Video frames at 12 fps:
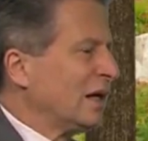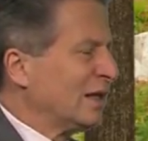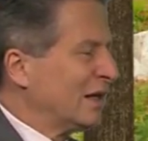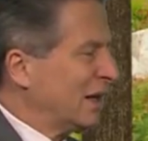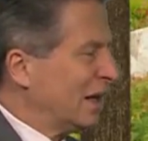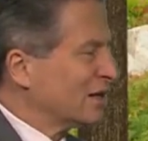
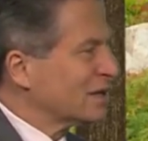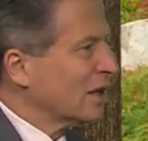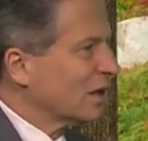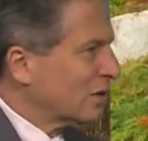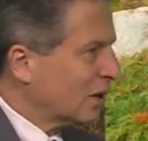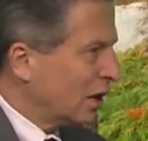And then as
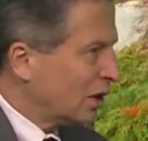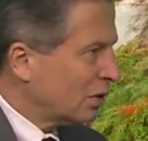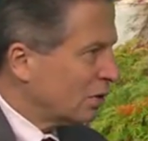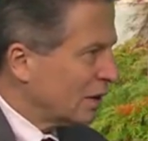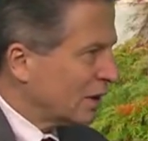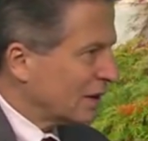they
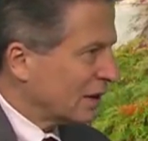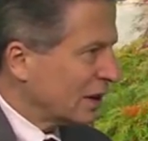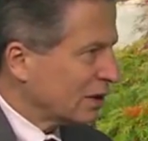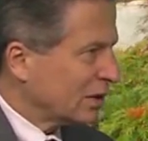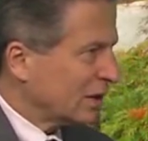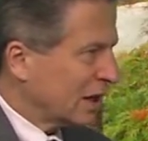grow, they
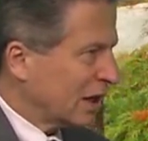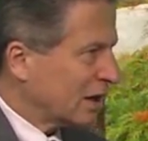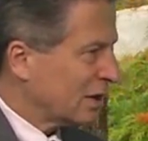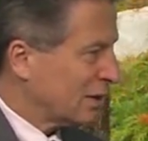learn to carry